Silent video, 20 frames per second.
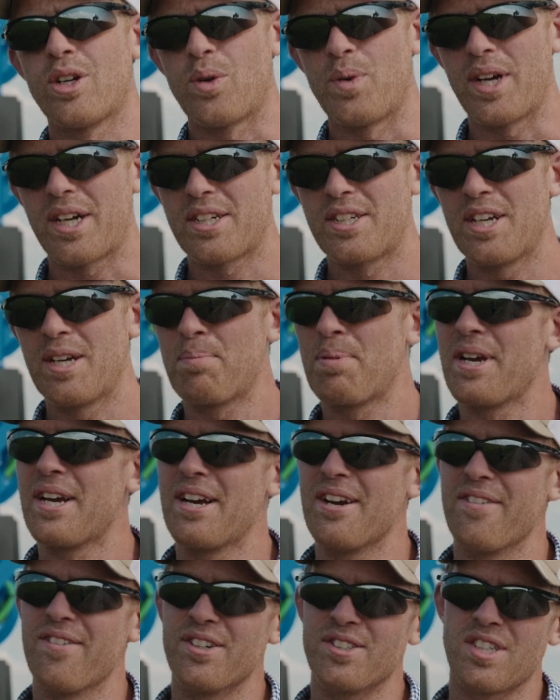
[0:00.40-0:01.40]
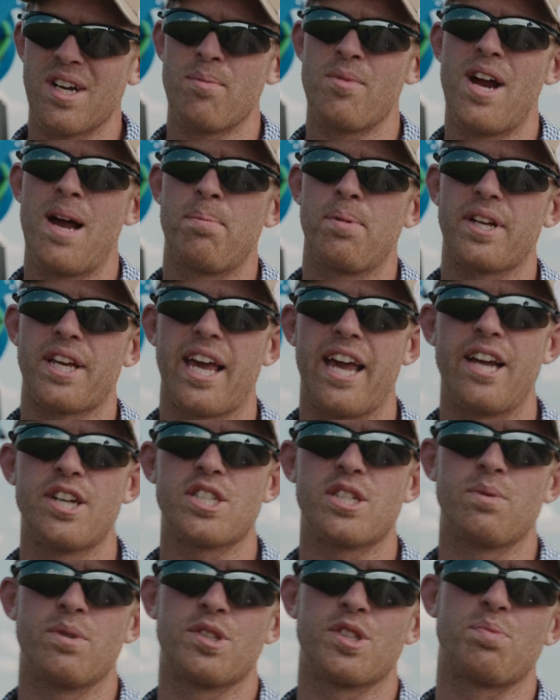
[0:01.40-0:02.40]
Quick tip here for summer
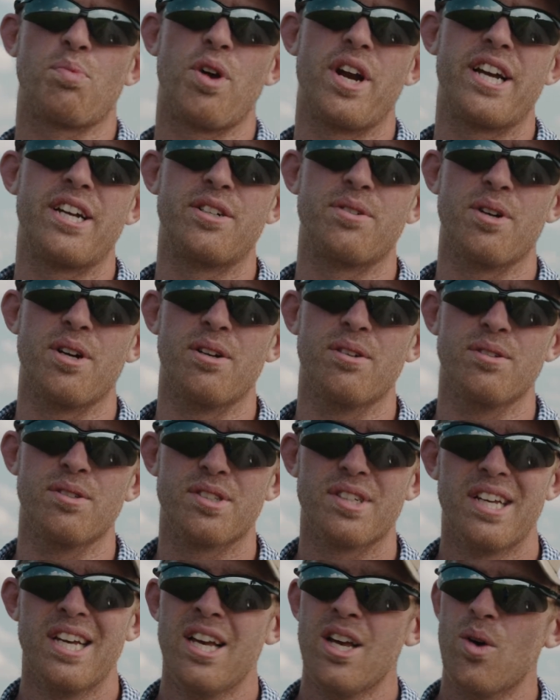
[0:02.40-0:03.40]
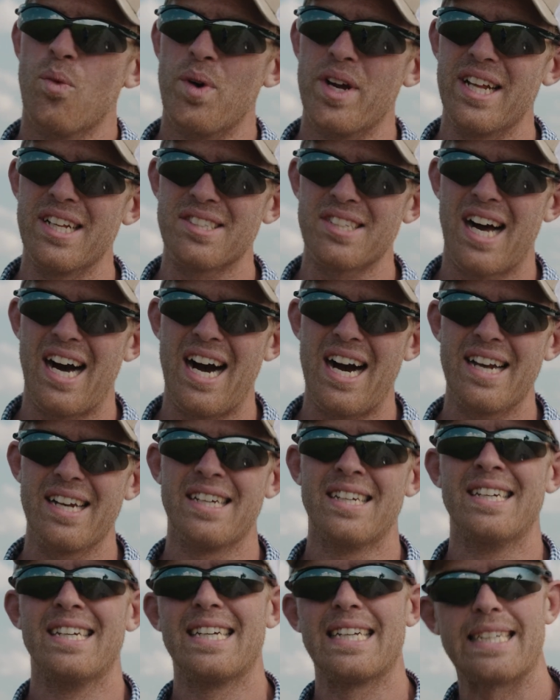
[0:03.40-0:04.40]
application with spray drones. When it's hot,
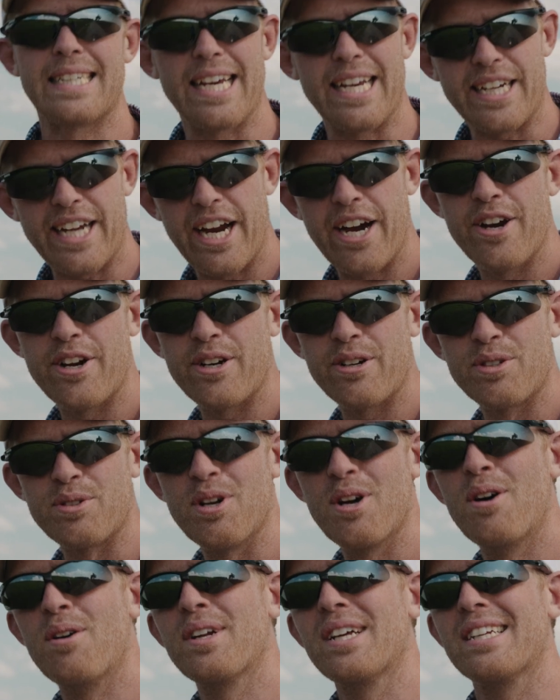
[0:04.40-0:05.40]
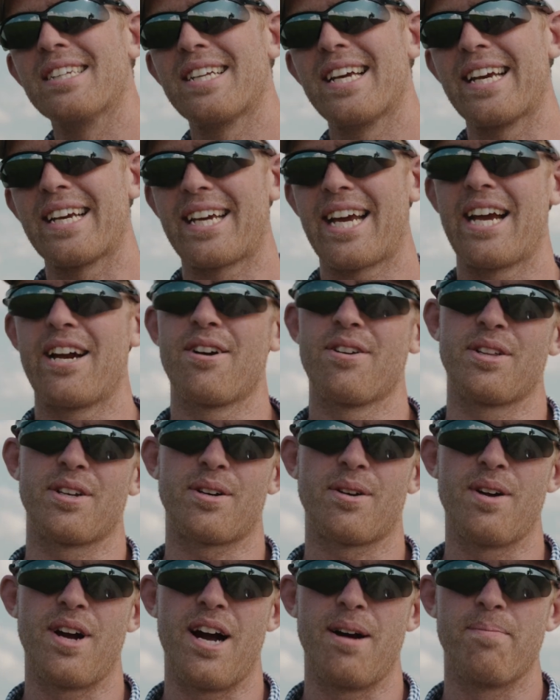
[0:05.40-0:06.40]
take care of your drone and take care of the
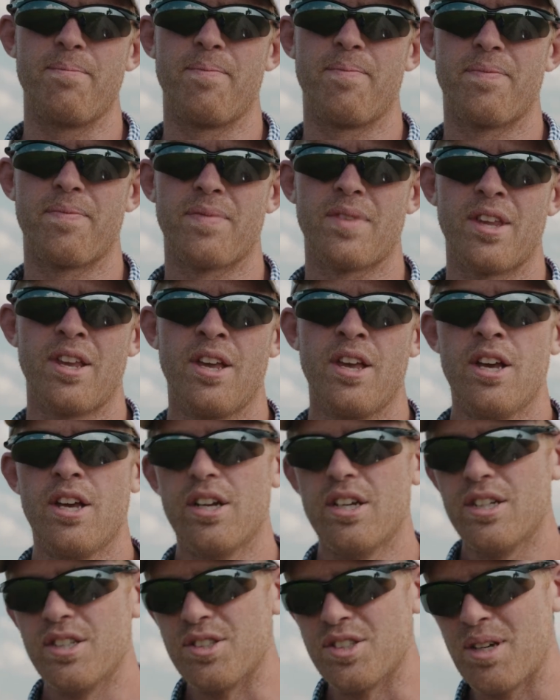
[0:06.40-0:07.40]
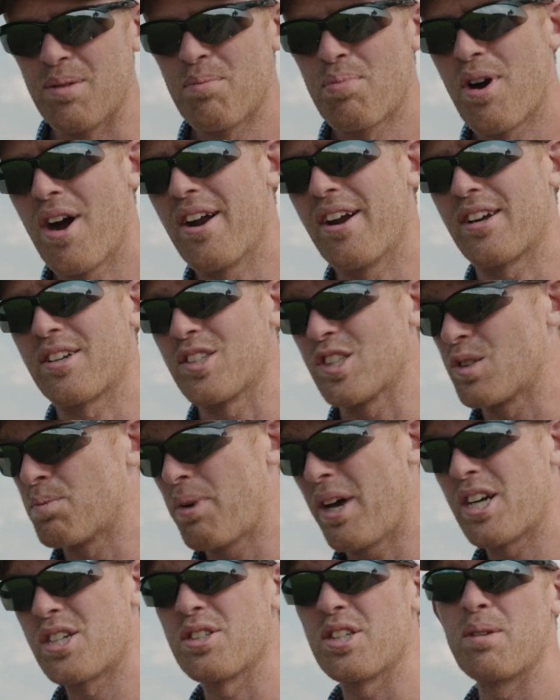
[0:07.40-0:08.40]
crop. Some products
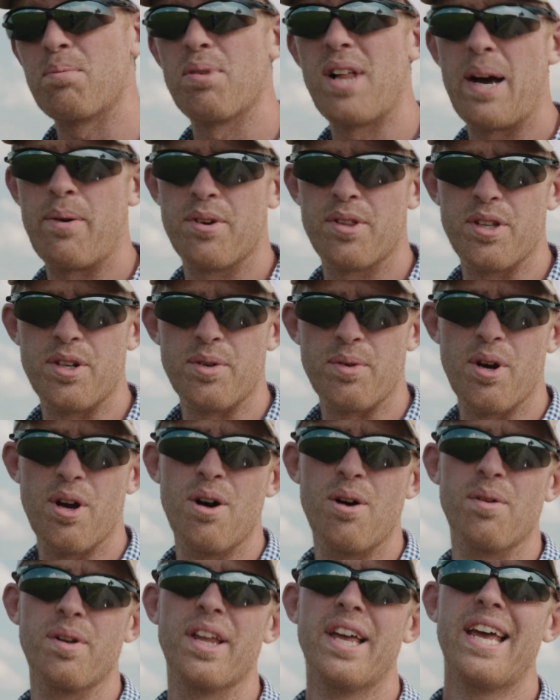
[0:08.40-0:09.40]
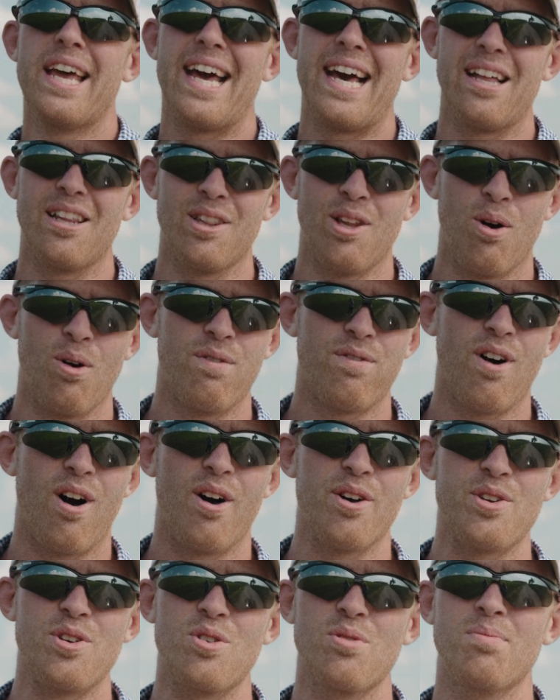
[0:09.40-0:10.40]
especially apply with a drone at low
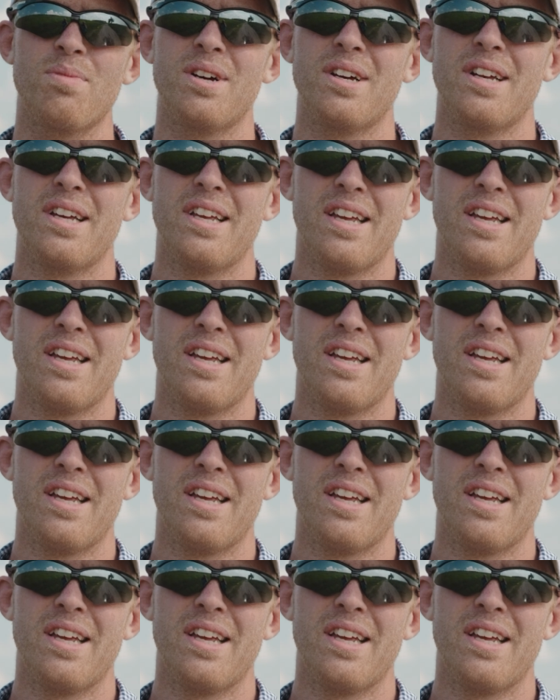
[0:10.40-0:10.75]
volume